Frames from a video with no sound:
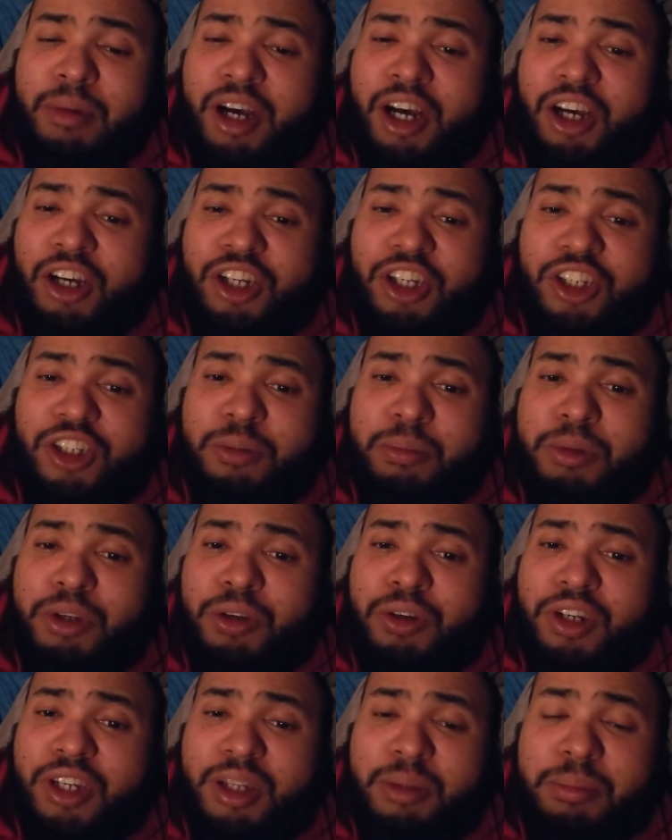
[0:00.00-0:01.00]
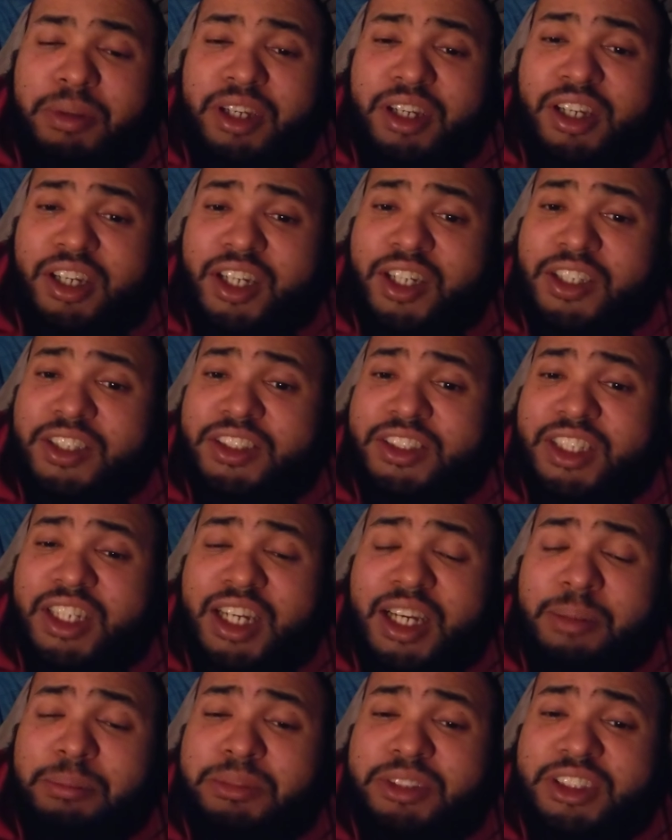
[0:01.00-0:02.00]
manga community, because
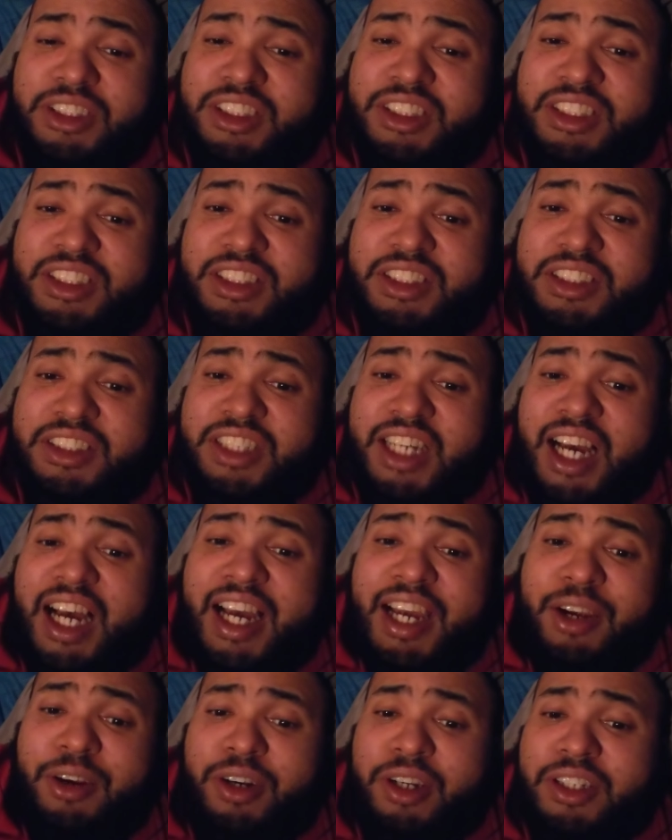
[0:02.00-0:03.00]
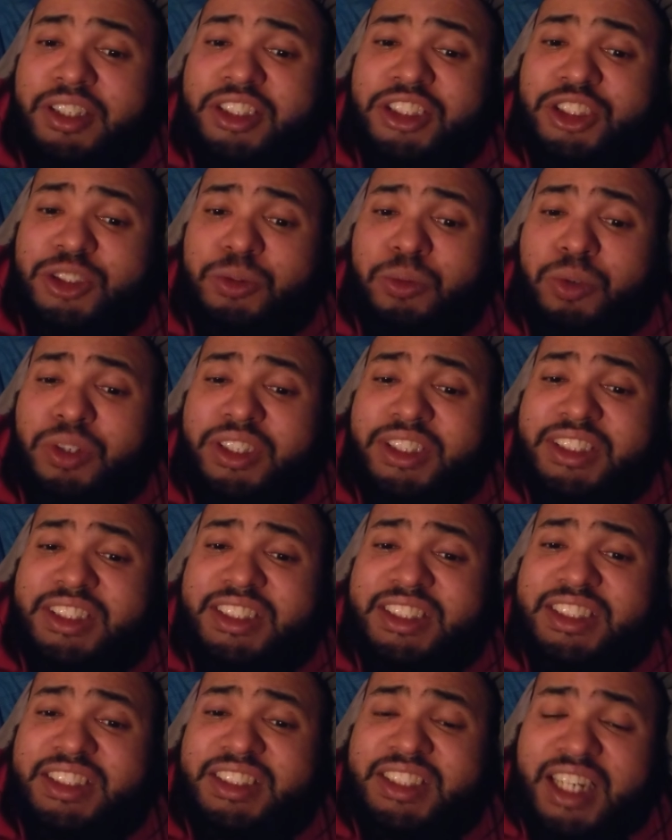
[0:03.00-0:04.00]
I'm just tired. I just want to
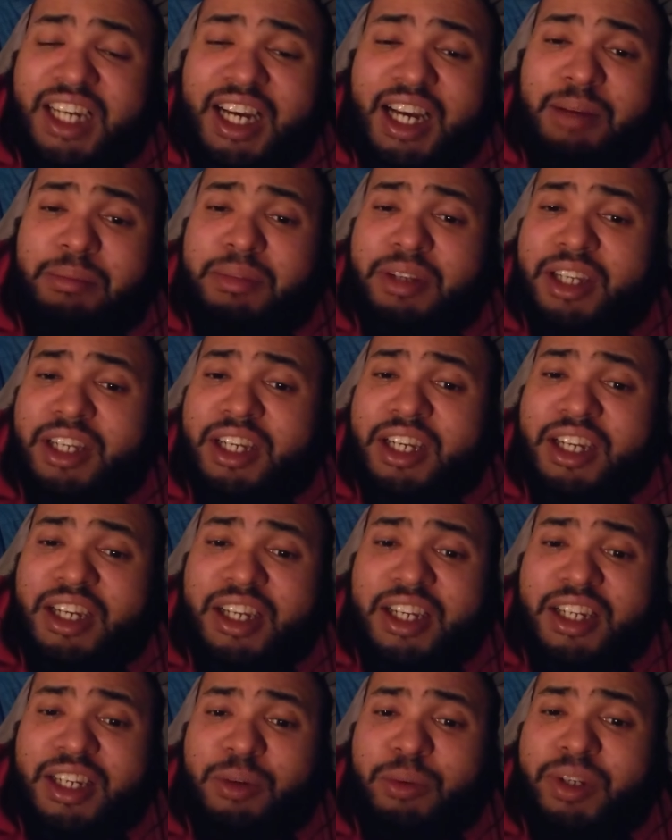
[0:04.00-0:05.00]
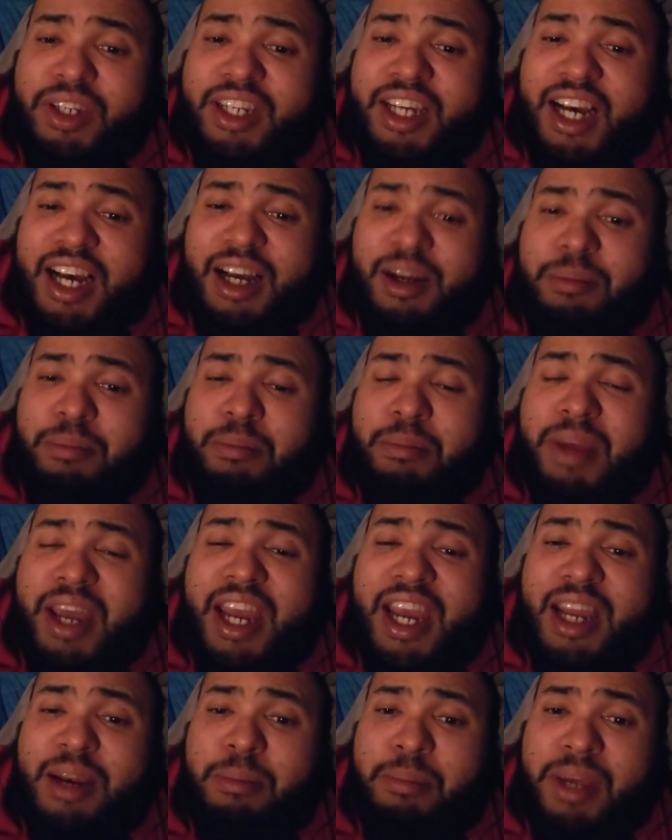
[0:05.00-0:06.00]
stop. We got
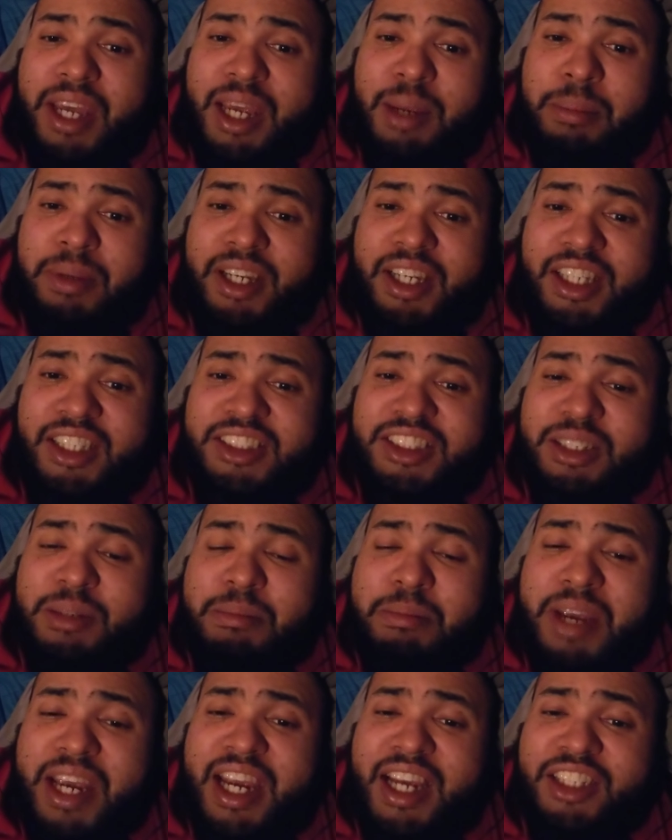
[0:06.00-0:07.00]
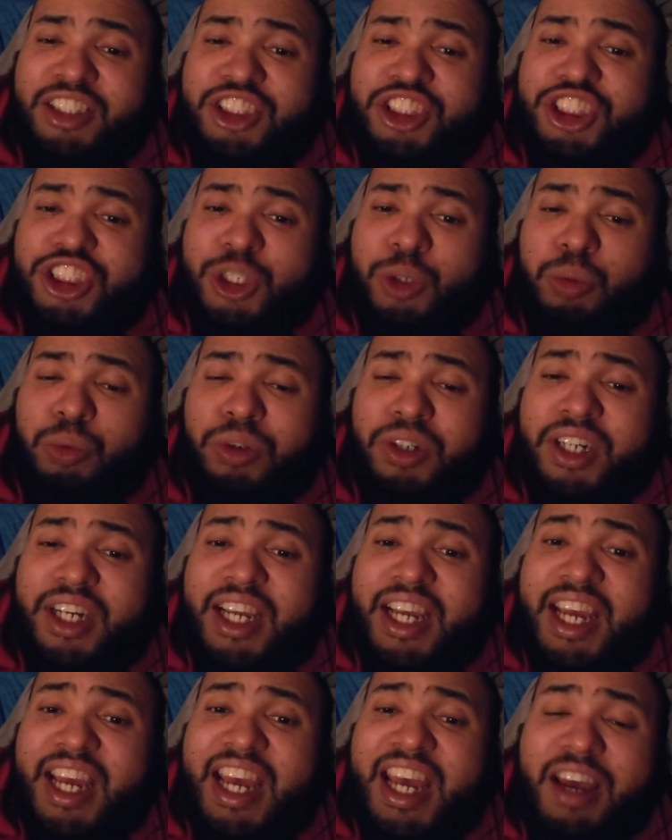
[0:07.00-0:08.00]
man babies and man children
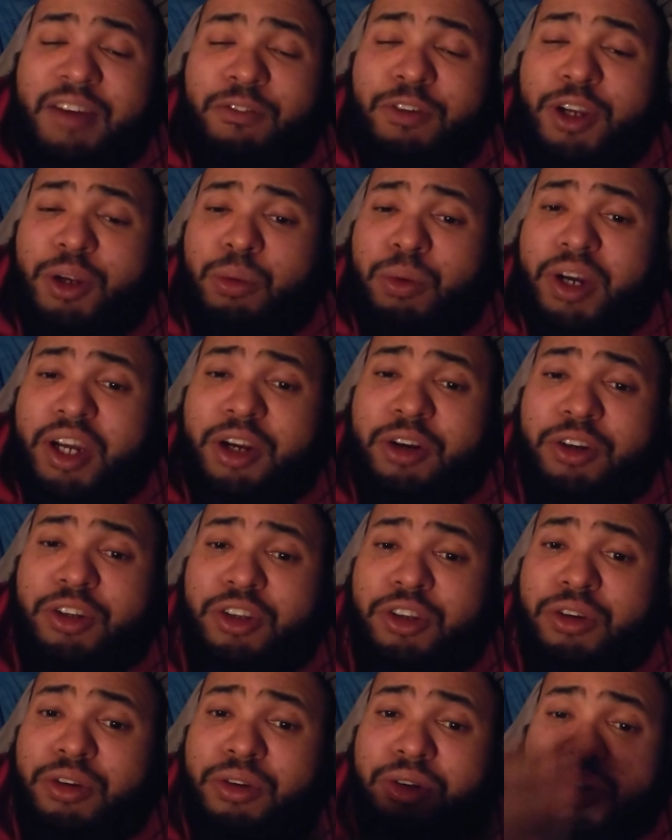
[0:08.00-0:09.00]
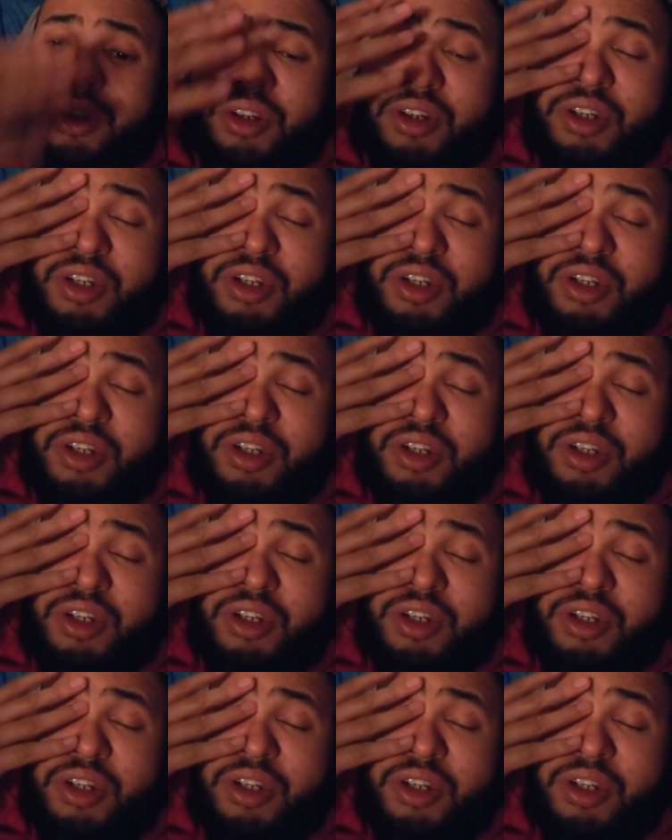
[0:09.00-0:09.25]
everywhere, dude.